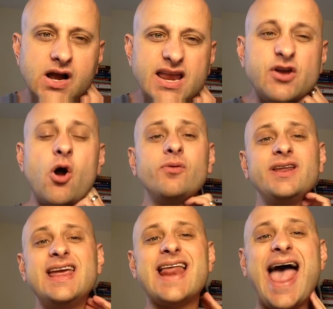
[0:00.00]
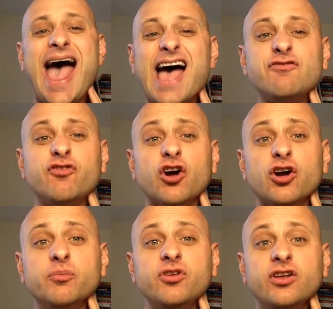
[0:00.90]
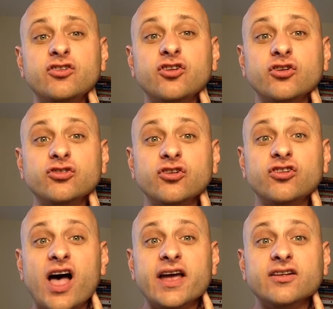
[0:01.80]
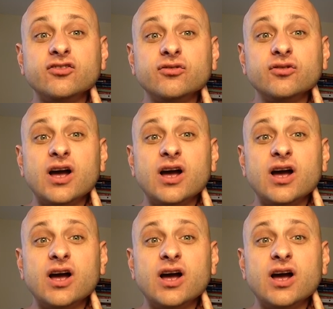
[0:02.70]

You don't need adverbs in social science,